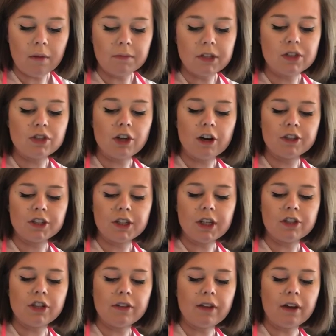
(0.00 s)
Discharge
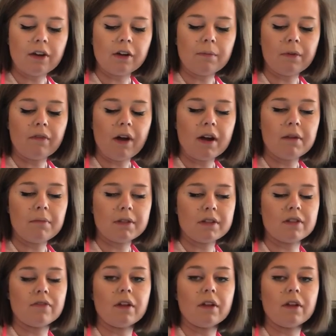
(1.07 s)
teaching that you could provide to Mrs.